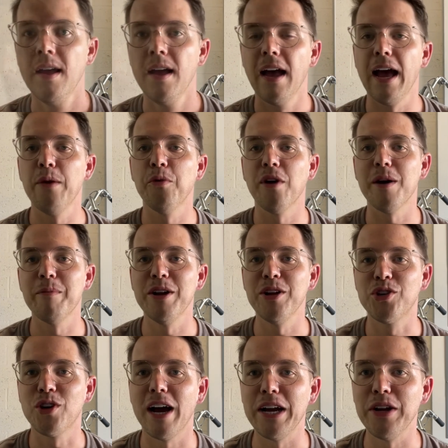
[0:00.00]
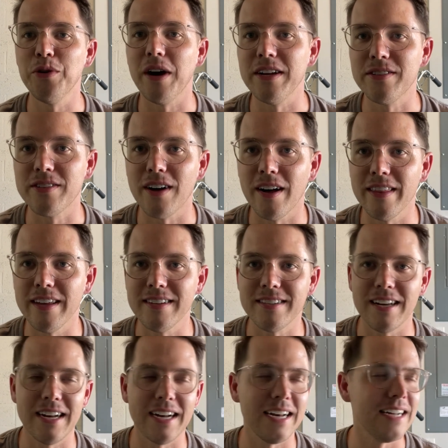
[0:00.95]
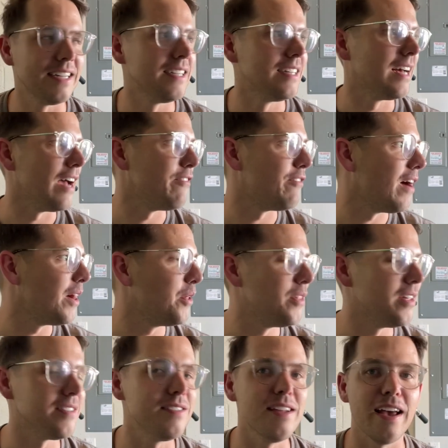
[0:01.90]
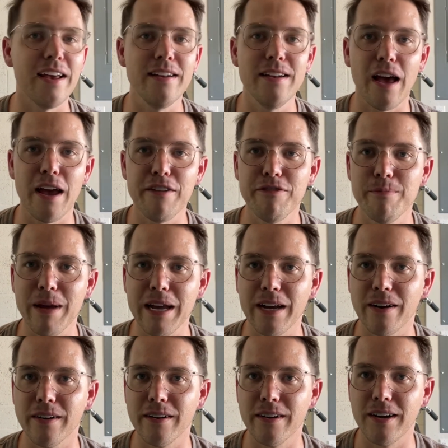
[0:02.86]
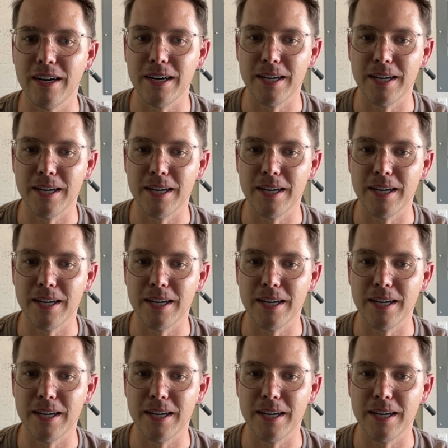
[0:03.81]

And what I'm going to try and do, I follow this knife maker.